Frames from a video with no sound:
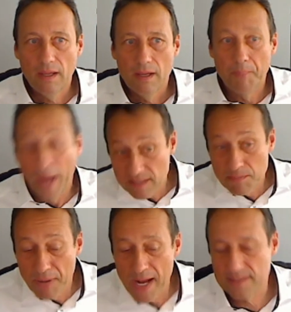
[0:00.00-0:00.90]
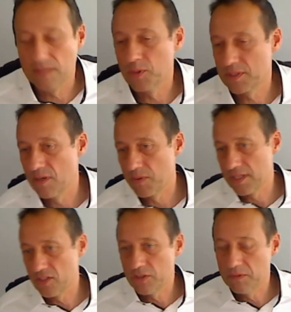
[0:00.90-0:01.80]
But passing was not the
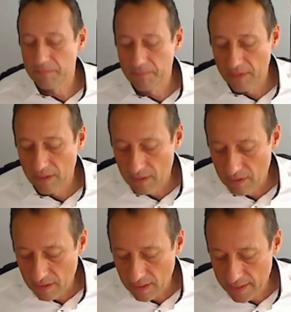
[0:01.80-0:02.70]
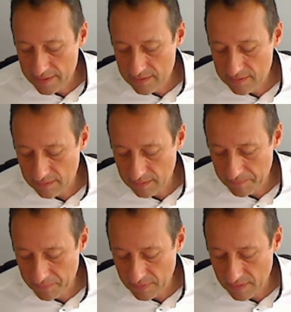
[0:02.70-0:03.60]
issue. And
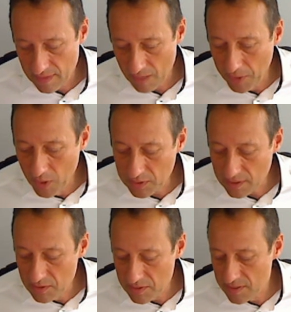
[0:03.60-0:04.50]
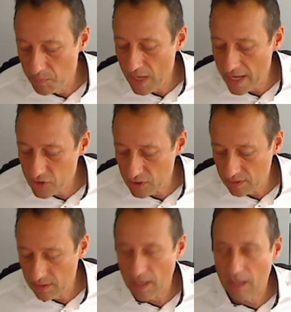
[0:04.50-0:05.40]
then we looked into the
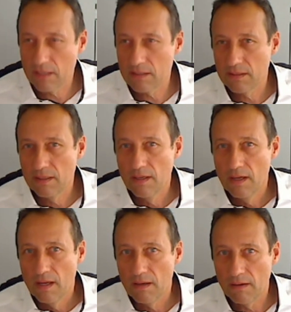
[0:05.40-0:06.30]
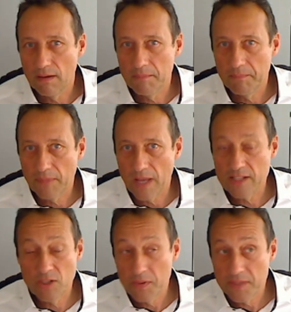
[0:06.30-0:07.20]
simulation, and I
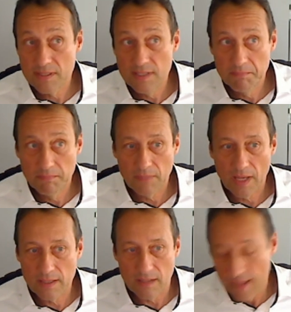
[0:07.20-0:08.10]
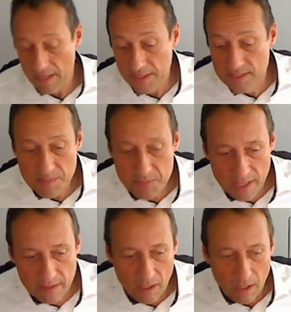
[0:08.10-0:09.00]
told the team, and the team
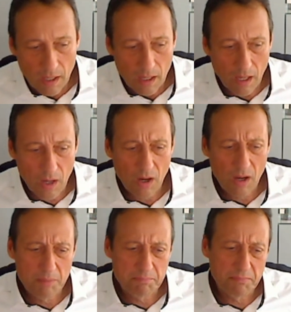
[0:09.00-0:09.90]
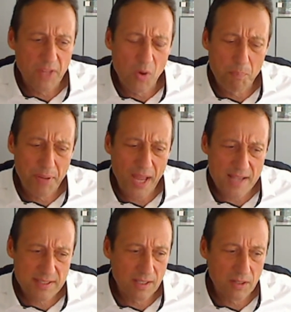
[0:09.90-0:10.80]
said, no,
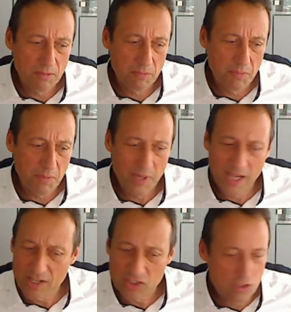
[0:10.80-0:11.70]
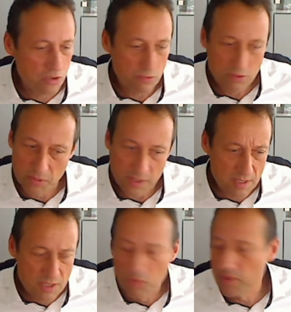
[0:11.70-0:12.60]
passing, we can't do it.
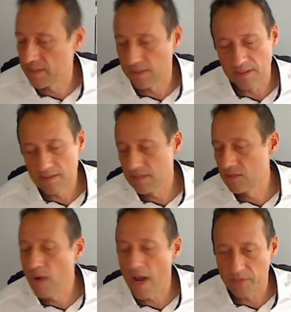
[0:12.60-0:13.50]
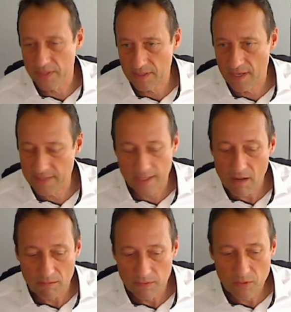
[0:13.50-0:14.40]
It's too risky. It's a too high risk. And I said,
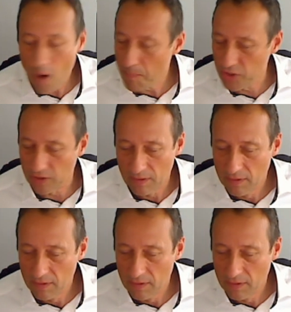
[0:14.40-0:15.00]
no option.